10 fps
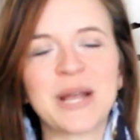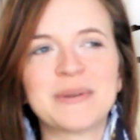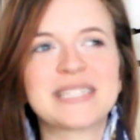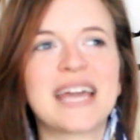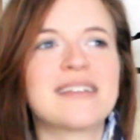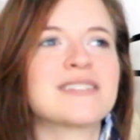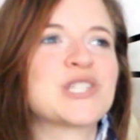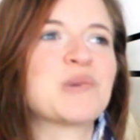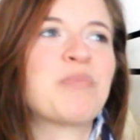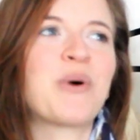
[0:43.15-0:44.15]
It was getting to
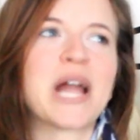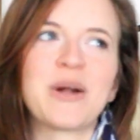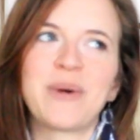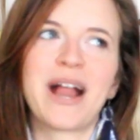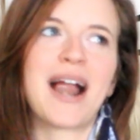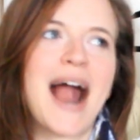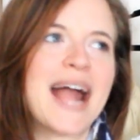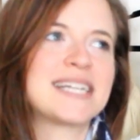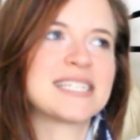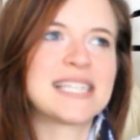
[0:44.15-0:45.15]
the point where
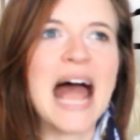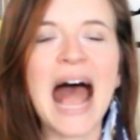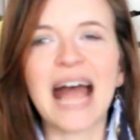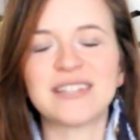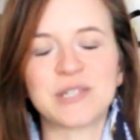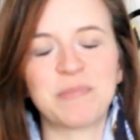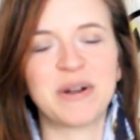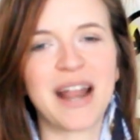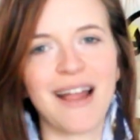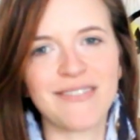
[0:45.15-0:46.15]
I just had to
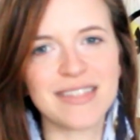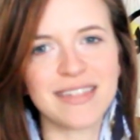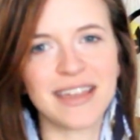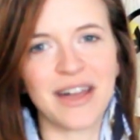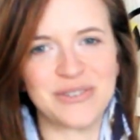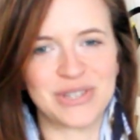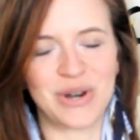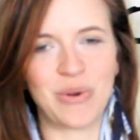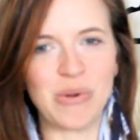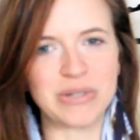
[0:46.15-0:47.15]
put everything else
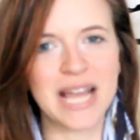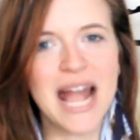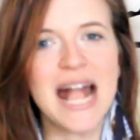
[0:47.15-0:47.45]
on hold